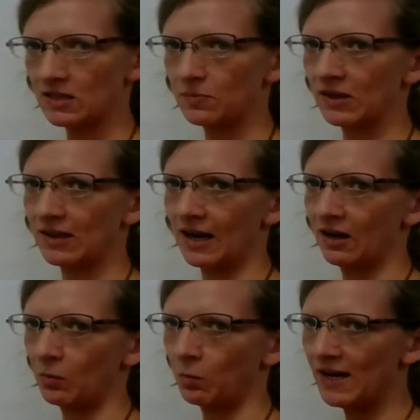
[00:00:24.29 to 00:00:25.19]
but
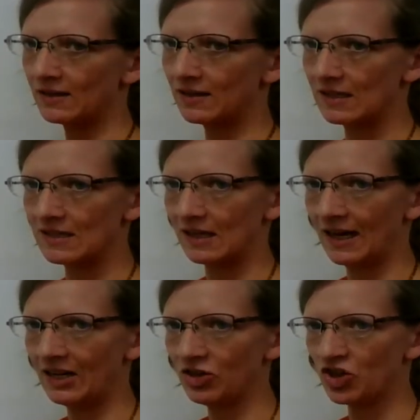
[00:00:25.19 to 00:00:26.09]
then width, it's in
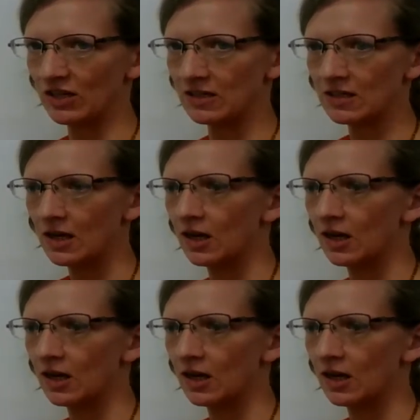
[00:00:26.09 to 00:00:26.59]
inches,